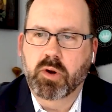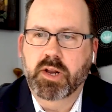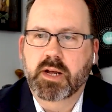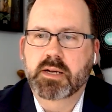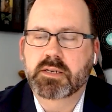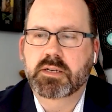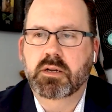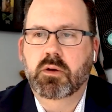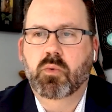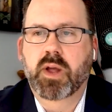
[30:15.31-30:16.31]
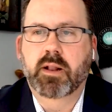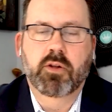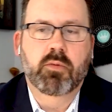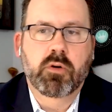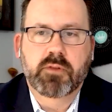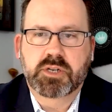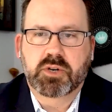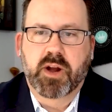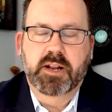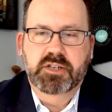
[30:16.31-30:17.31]
organized. We had a little more of a
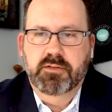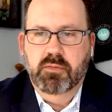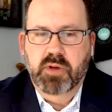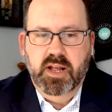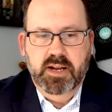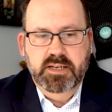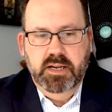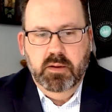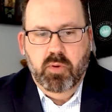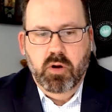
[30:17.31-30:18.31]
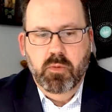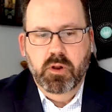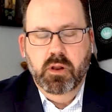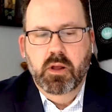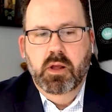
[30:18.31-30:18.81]
strategy from our IT department